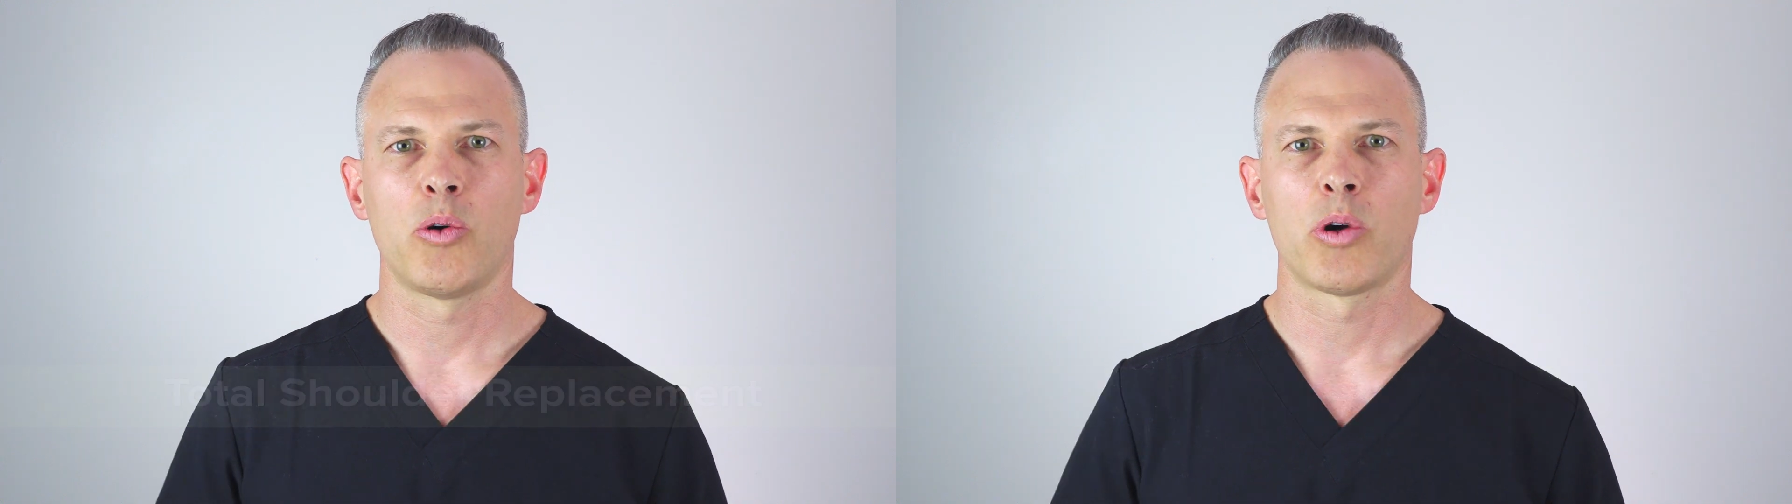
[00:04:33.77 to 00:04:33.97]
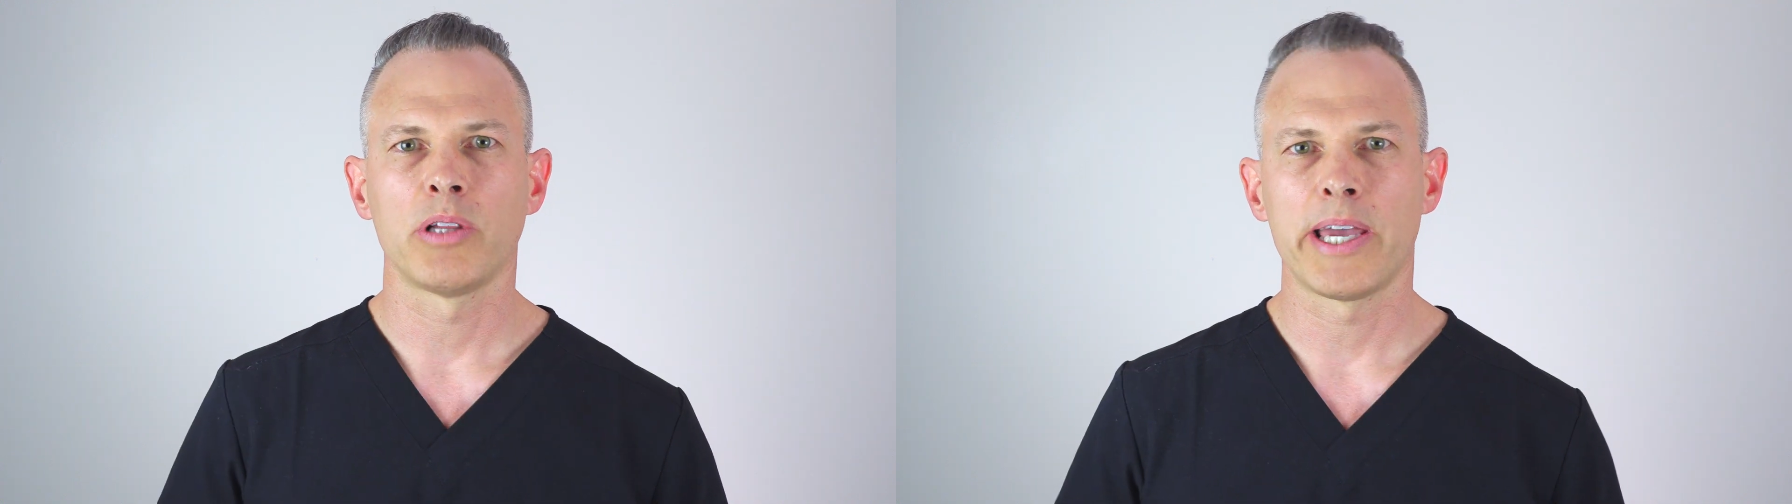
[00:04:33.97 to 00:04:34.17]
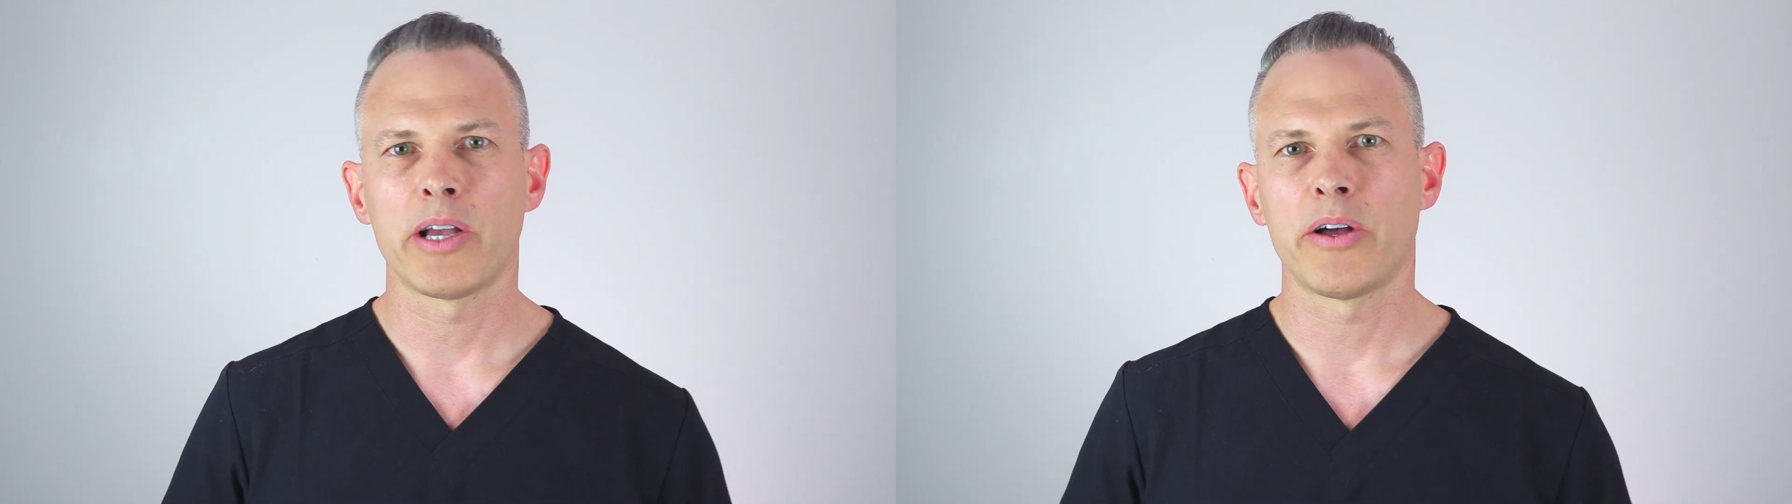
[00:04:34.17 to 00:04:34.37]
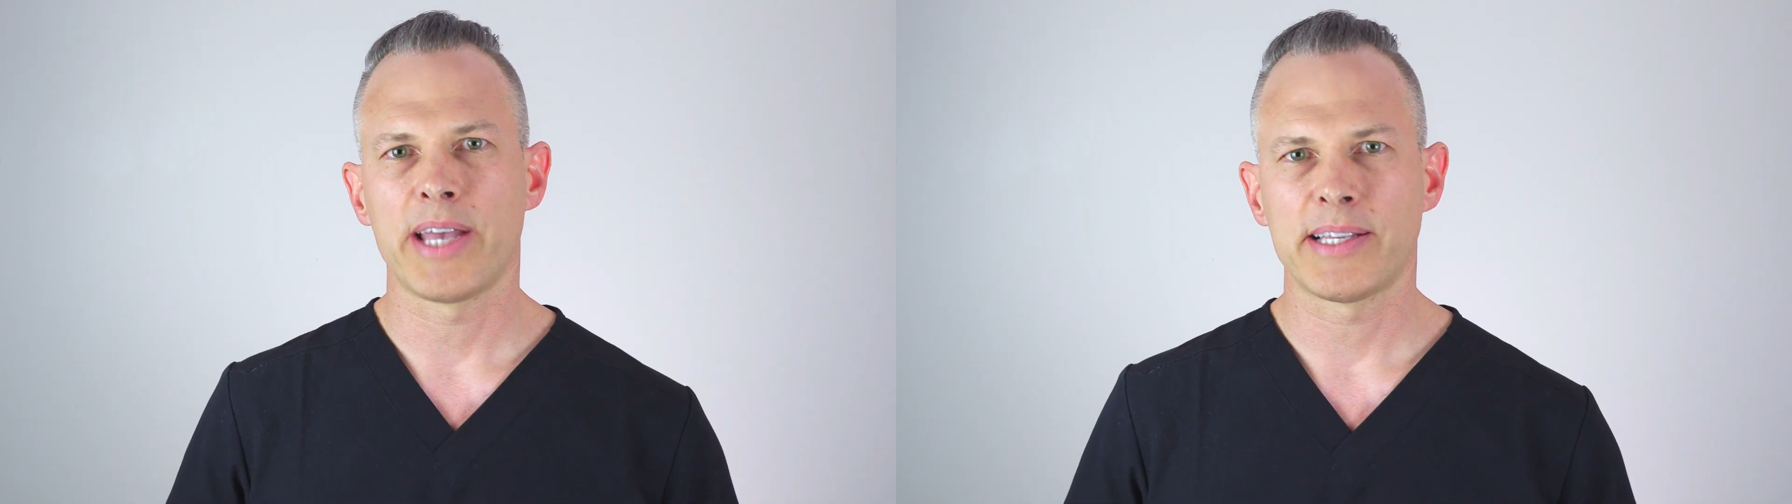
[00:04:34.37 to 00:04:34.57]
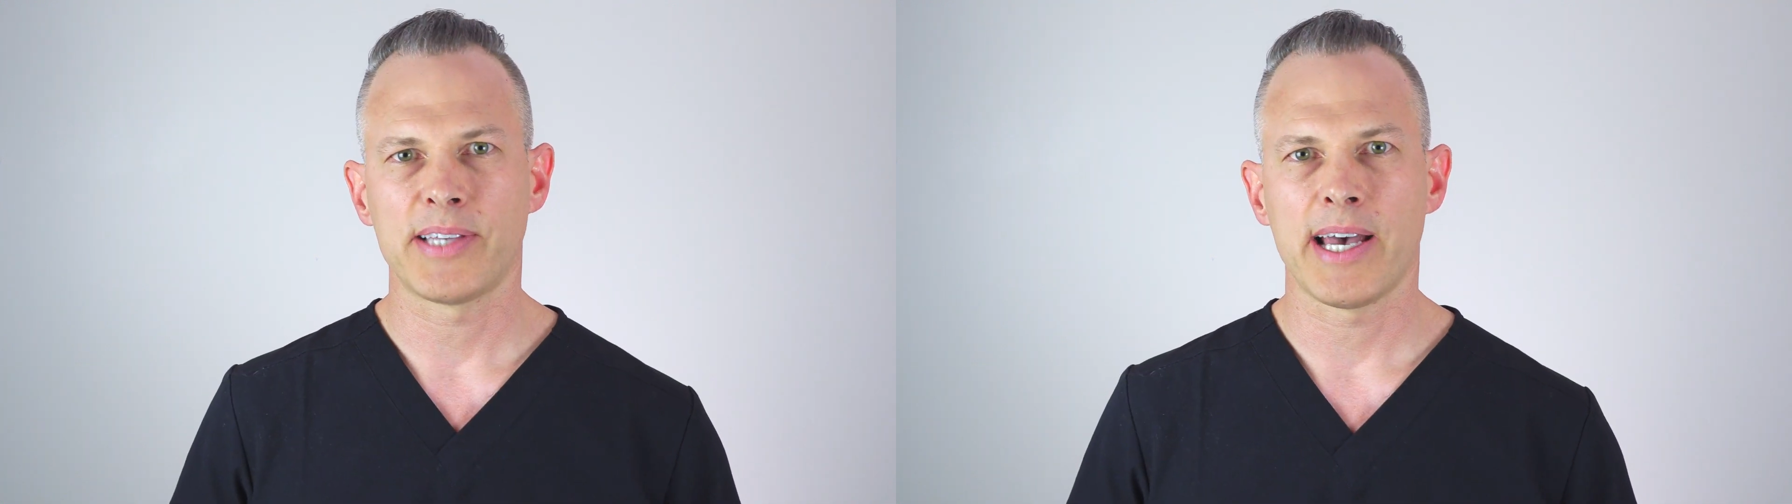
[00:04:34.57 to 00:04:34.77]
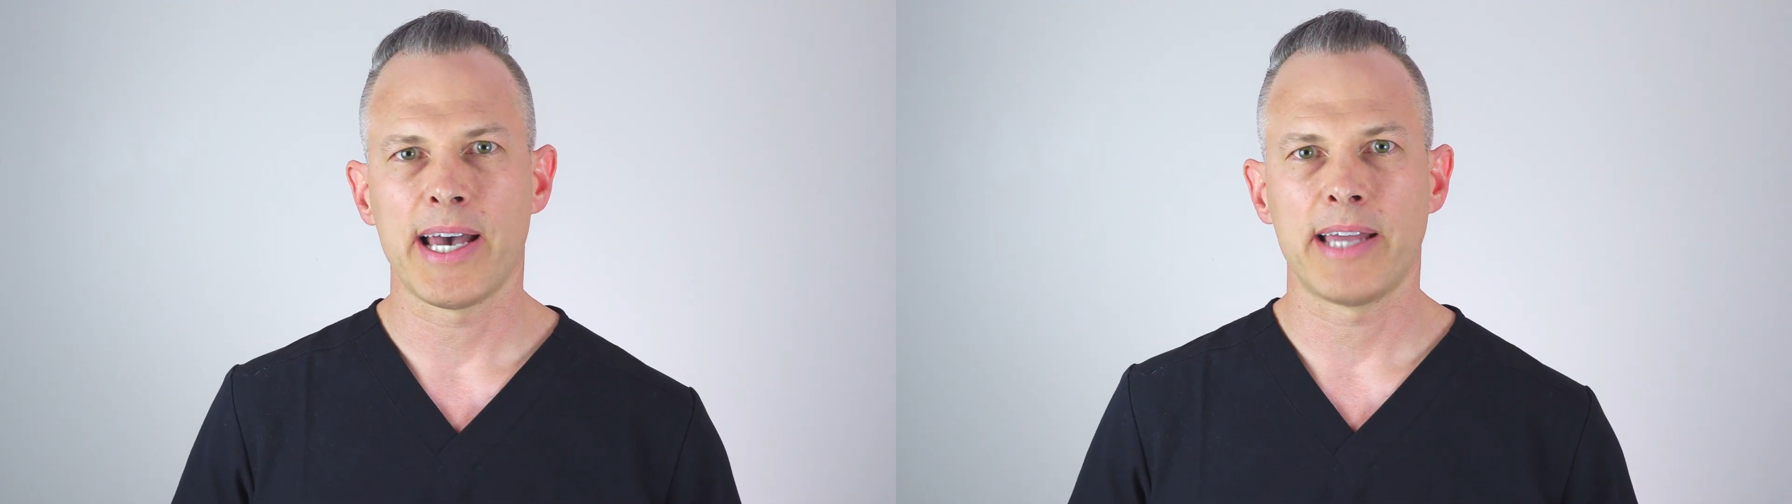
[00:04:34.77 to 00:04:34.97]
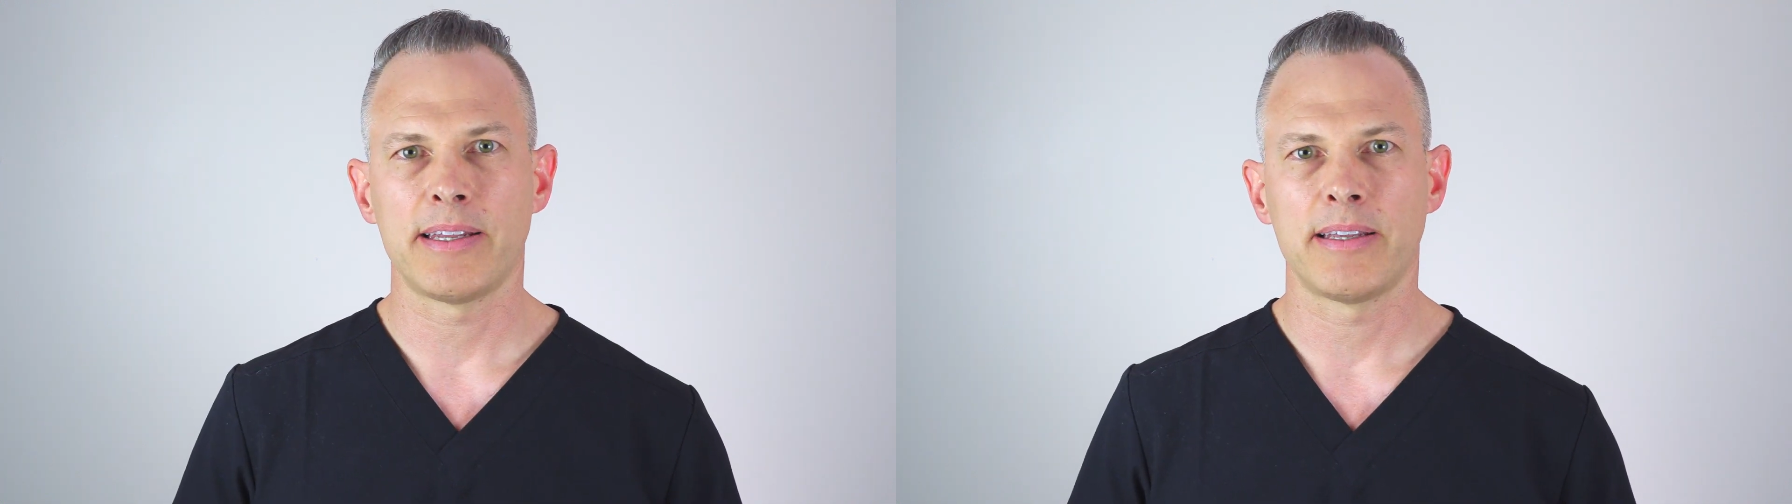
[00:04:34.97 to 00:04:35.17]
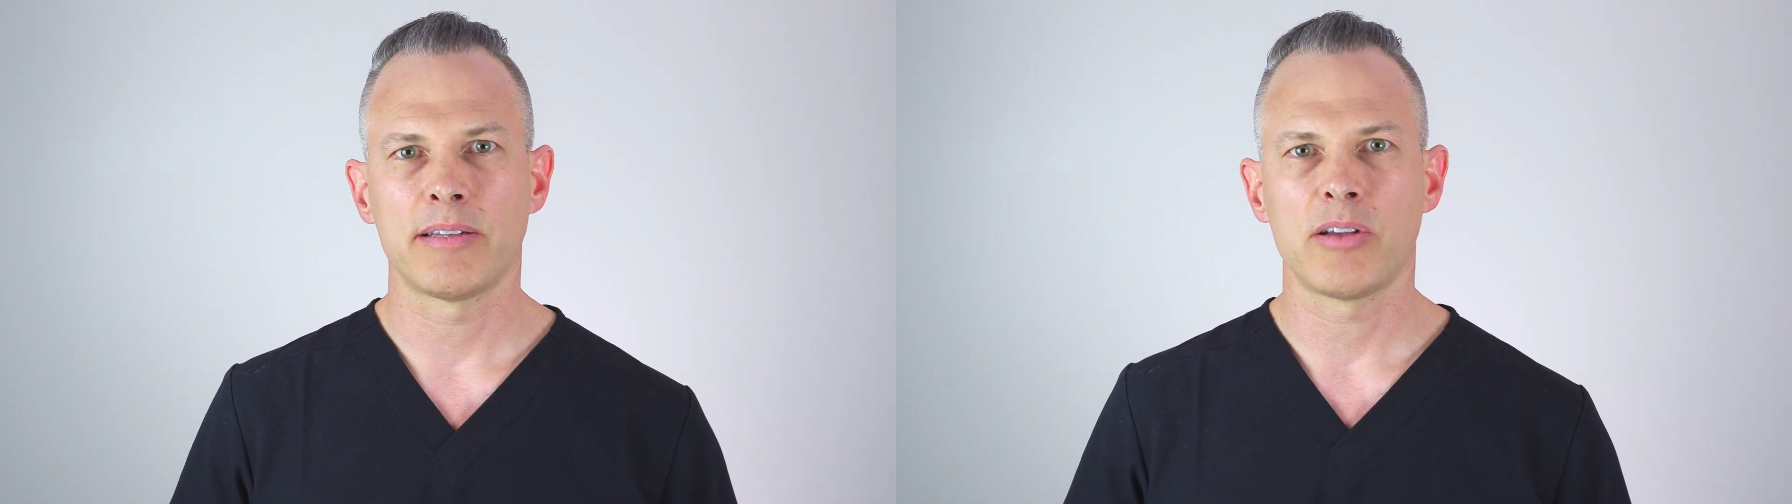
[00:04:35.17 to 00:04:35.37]
or laying on that side
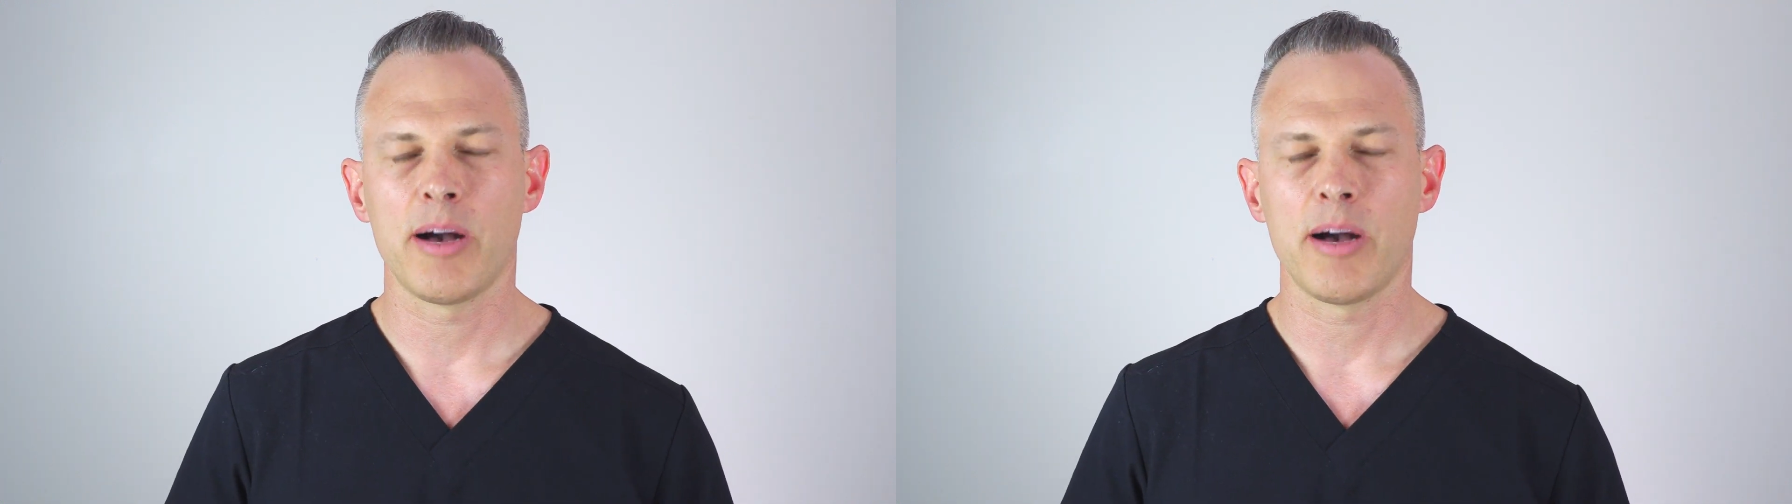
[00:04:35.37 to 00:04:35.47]
and